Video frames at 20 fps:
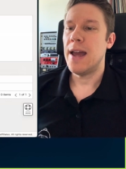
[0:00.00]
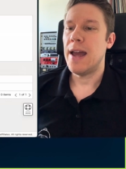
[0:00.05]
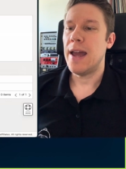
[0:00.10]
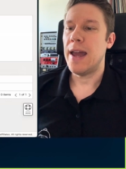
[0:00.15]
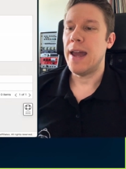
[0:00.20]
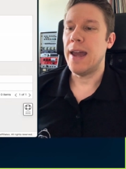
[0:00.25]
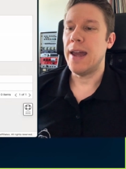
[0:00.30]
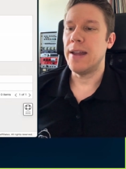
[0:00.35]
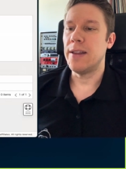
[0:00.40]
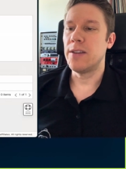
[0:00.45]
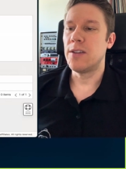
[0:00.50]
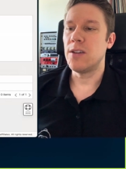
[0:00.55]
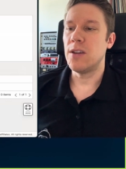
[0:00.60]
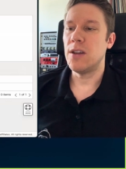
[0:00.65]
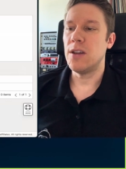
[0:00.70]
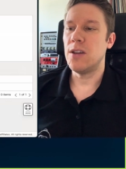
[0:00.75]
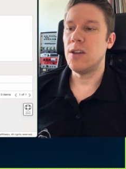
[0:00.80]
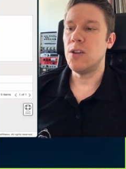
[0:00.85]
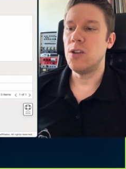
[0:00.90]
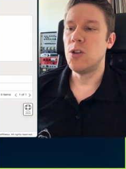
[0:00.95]
and
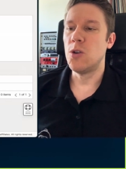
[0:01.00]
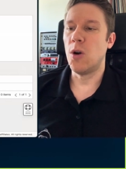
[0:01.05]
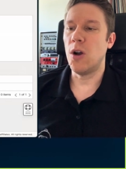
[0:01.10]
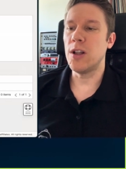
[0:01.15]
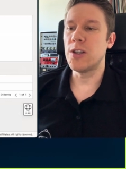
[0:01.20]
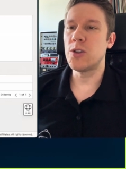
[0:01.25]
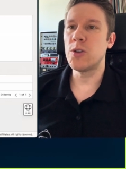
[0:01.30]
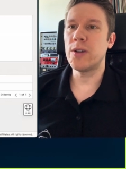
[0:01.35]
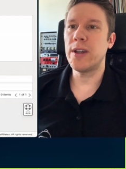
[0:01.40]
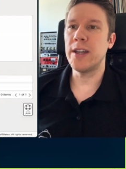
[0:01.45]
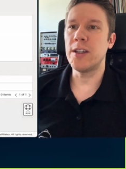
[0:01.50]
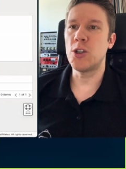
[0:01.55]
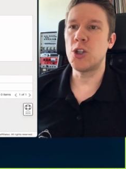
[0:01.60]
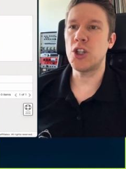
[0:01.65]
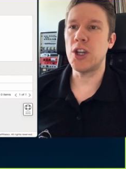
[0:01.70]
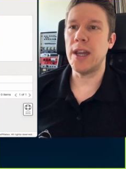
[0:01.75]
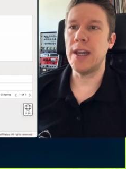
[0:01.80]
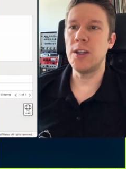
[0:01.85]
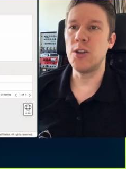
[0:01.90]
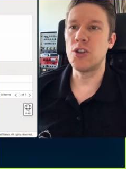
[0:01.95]
you also can
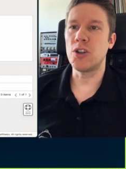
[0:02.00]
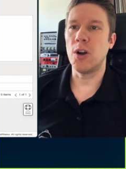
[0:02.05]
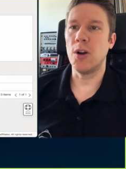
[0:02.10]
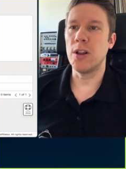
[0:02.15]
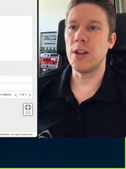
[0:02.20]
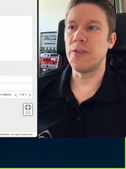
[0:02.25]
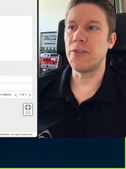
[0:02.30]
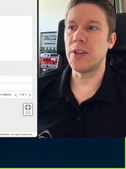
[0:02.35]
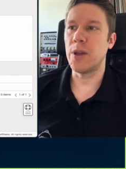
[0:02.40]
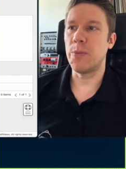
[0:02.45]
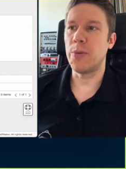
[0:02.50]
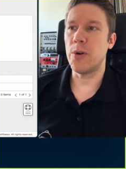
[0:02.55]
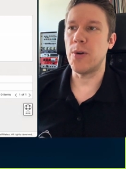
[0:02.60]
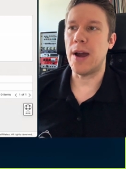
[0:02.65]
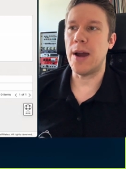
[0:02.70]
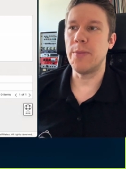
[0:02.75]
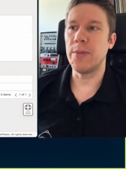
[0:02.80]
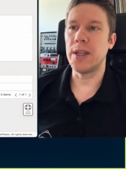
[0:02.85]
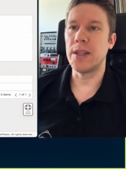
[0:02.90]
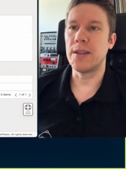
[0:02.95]
change all of the
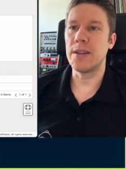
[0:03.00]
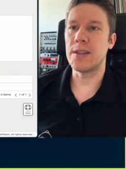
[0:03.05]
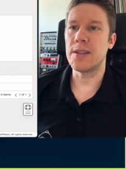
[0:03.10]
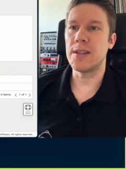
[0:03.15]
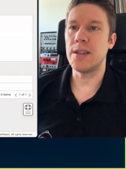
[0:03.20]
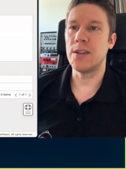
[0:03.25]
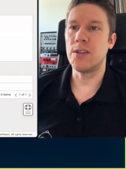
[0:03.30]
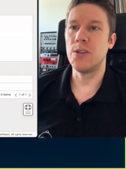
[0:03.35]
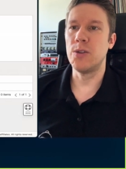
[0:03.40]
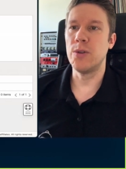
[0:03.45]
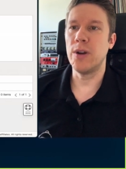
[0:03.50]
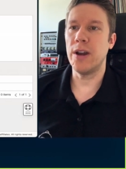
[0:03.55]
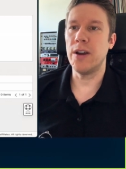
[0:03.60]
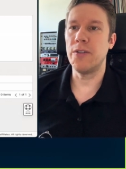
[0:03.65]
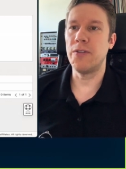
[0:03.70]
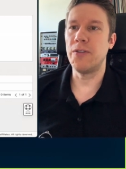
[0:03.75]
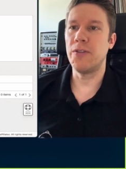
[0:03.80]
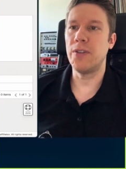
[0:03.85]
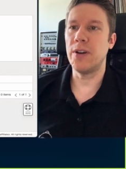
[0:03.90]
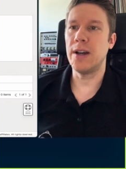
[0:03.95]
parameters that you
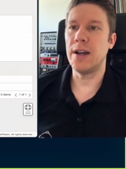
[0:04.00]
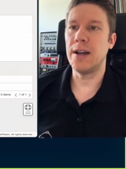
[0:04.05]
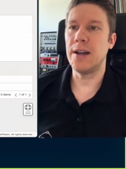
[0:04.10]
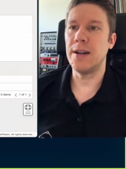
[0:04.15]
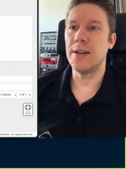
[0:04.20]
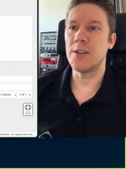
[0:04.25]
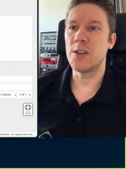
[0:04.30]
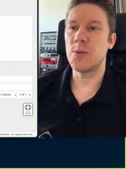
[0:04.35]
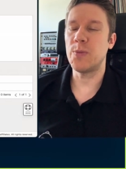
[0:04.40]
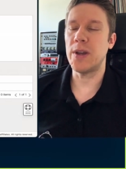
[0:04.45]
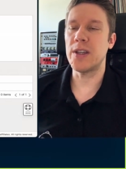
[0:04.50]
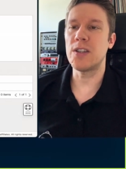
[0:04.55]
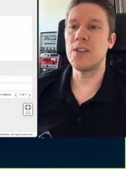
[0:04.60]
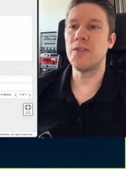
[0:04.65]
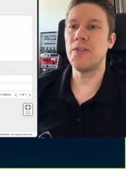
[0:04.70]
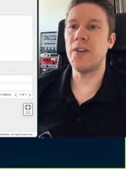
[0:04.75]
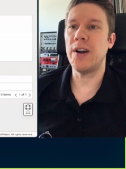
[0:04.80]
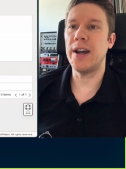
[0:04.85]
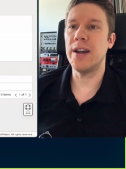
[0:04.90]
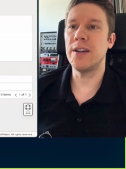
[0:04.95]
have
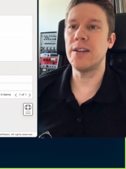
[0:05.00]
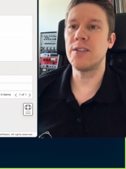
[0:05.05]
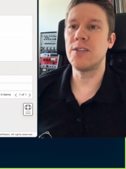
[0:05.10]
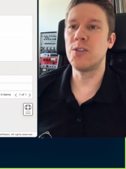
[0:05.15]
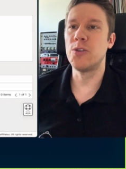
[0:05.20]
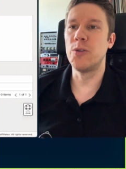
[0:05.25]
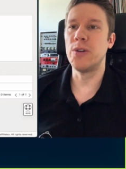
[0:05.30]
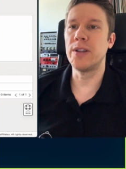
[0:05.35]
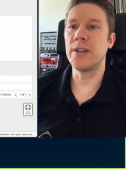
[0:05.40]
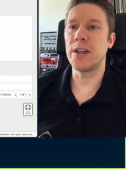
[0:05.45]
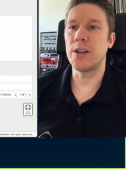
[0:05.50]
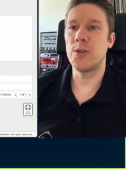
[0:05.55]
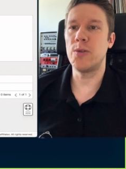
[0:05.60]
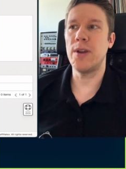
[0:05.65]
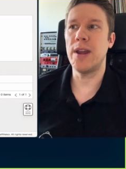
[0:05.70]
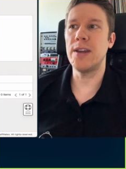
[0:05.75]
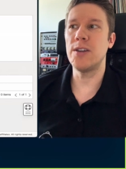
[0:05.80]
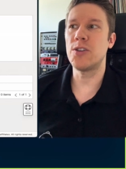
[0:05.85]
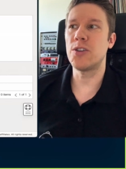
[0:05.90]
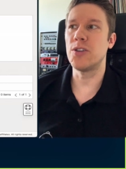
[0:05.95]
specified during the
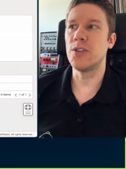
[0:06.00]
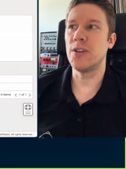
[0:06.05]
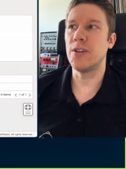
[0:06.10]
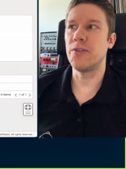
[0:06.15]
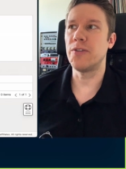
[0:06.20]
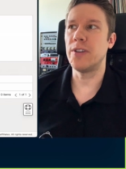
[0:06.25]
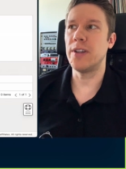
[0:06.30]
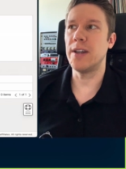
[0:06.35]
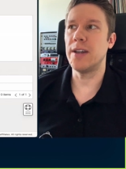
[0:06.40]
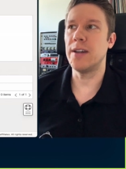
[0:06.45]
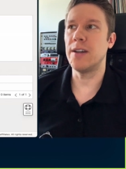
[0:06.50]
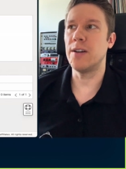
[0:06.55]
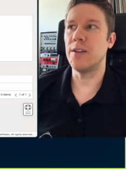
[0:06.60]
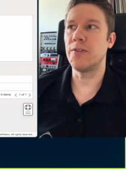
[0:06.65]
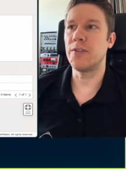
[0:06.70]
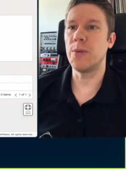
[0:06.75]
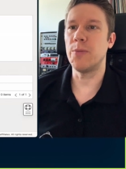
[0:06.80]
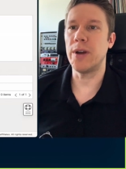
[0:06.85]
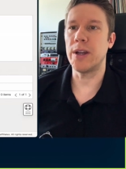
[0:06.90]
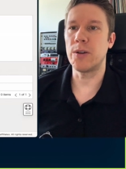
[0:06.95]
creation of
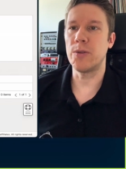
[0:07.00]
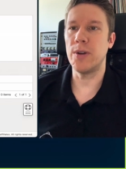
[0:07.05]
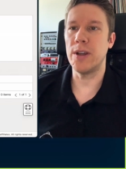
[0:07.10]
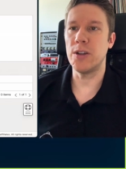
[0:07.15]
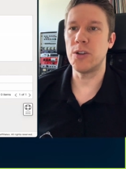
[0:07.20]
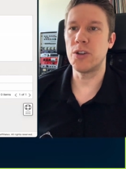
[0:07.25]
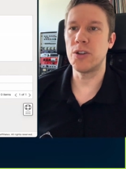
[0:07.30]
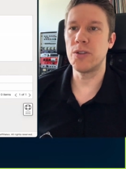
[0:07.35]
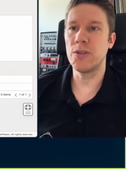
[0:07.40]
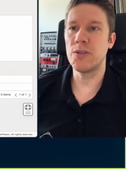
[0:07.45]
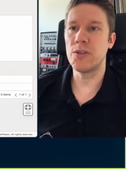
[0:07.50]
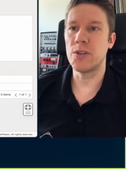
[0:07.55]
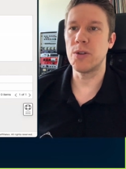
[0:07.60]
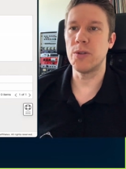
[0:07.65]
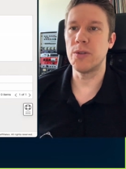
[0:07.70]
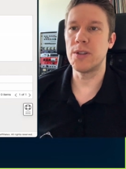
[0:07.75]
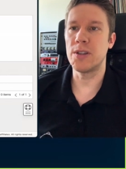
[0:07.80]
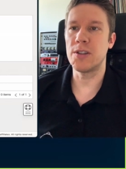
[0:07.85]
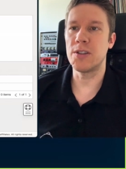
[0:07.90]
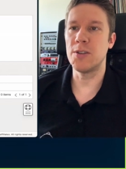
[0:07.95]
the migration. So
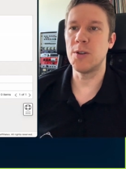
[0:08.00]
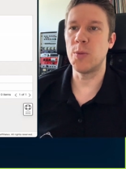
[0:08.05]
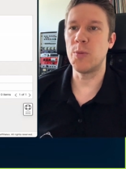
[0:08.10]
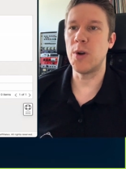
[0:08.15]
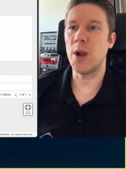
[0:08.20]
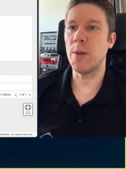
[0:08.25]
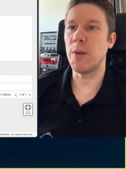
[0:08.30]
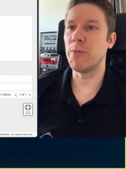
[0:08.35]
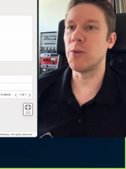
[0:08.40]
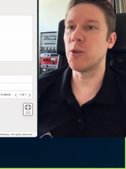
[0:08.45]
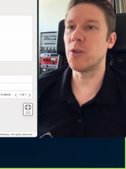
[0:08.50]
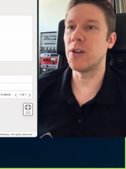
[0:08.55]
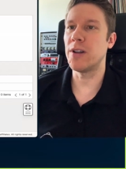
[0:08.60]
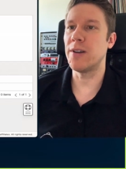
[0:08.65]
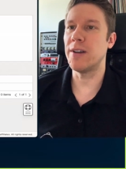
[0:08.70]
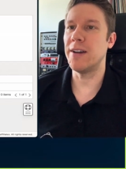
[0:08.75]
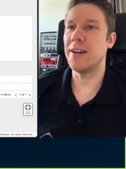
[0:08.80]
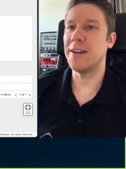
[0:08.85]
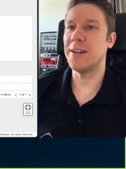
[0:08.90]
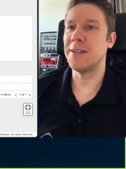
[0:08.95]
it's no problem. You
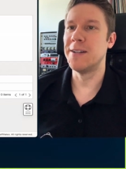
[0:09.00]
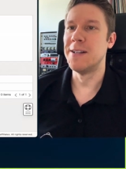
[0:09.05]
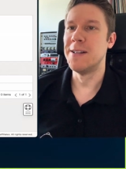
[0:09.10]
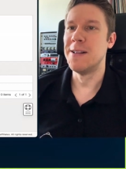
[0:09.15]
can